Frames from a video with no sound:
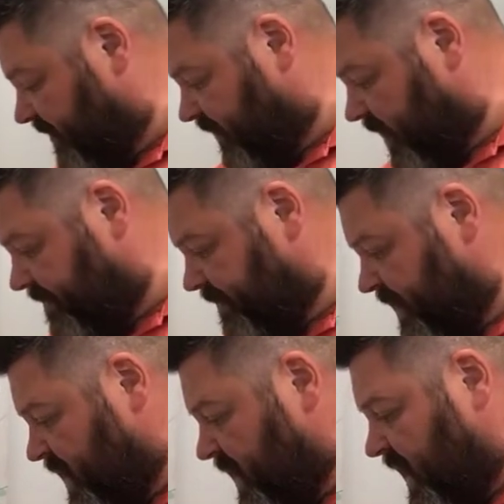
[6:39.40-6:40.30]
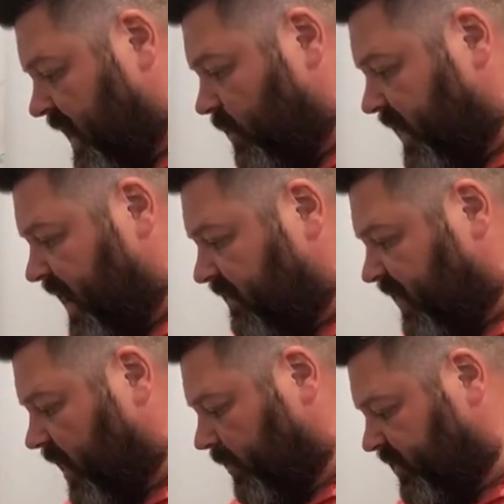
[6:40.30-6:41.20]
from, and we have
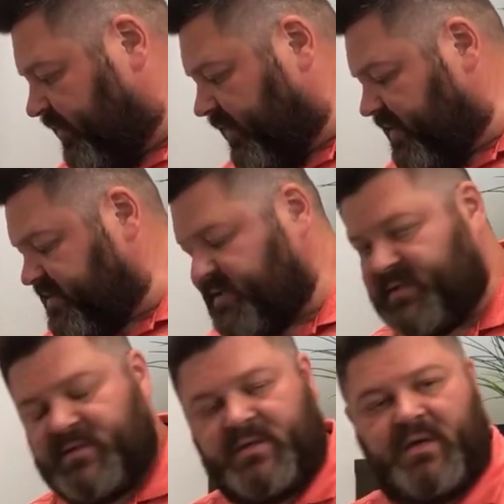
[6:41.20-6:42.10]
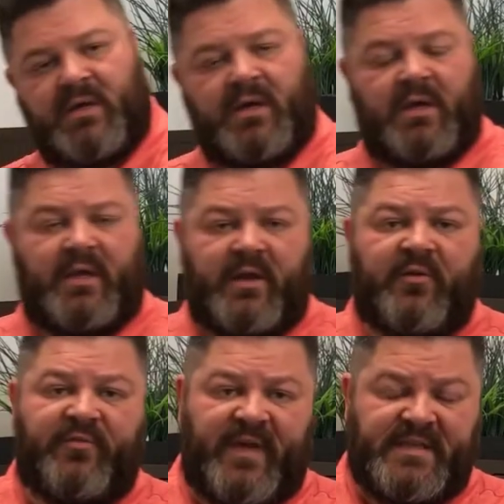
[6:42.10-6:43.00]
a couple different
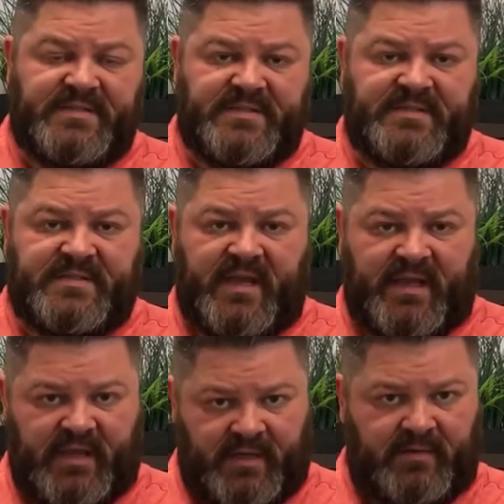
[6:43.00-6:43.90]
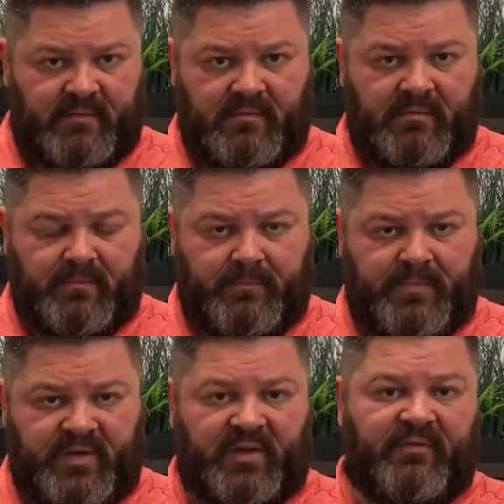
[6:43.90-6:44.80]
interfaces that can
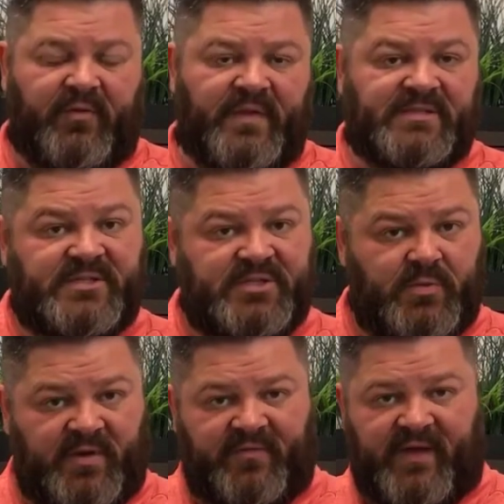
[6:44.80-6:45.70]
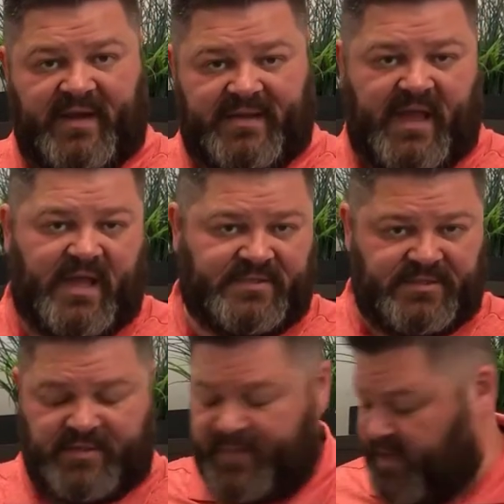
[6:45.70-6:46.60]
deliver this humidified gas
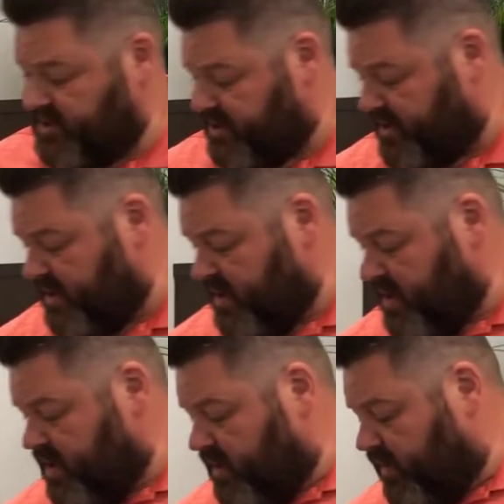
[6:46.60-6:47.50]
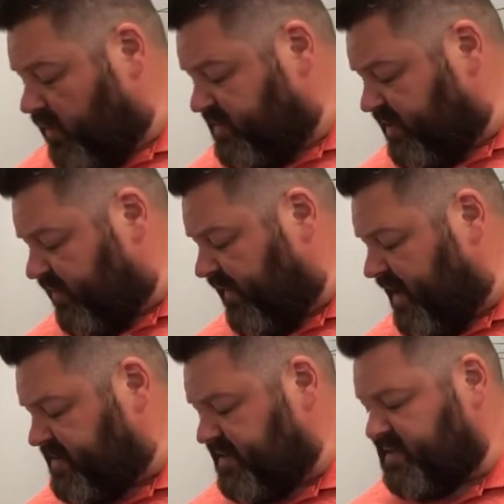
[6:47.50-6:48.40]
to the patient. Those
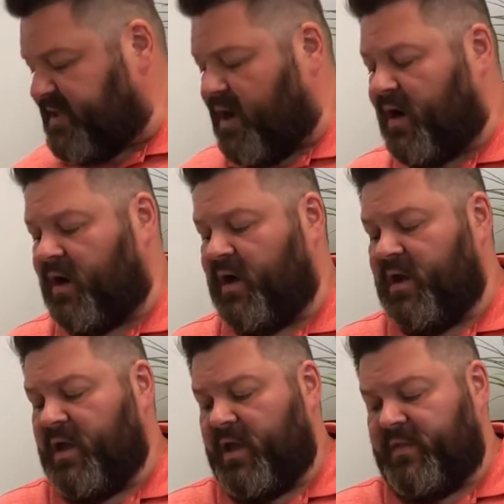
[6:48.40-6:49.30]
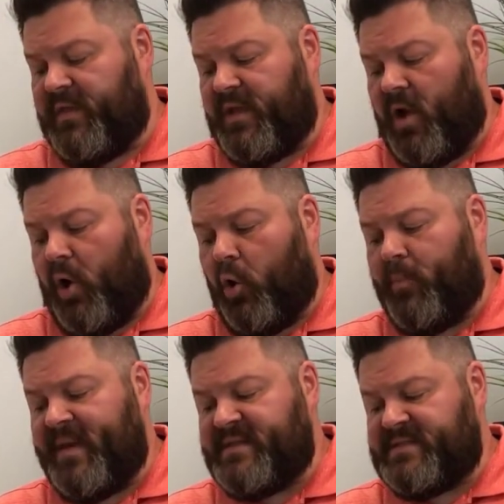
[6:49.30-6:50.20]
interfaces are the
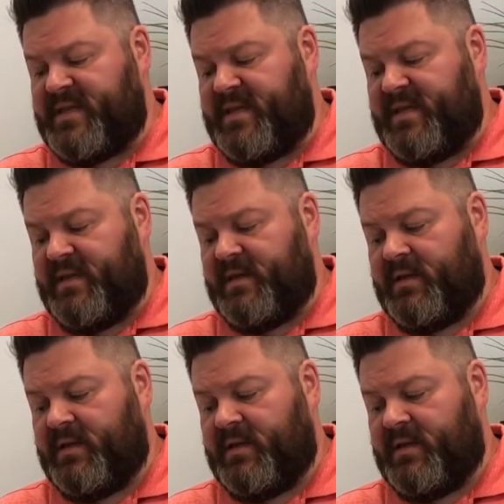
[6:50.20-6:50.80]
OPT